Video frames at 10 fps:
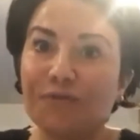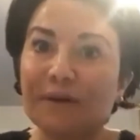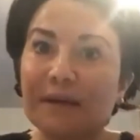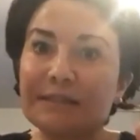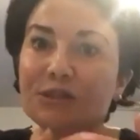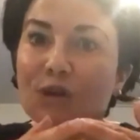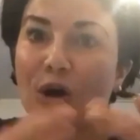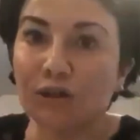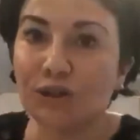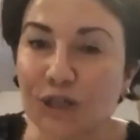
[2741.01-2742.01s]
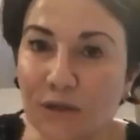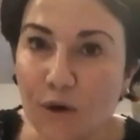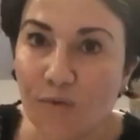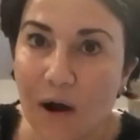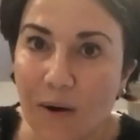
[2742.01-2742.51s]
distortion
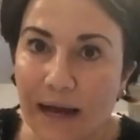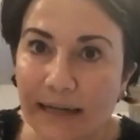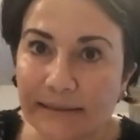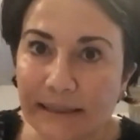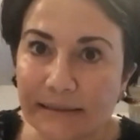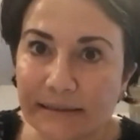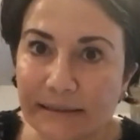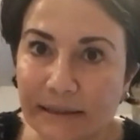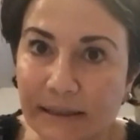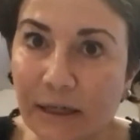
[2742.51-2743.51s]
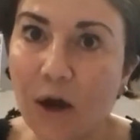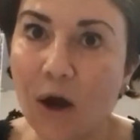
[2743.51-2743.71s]
of our identity,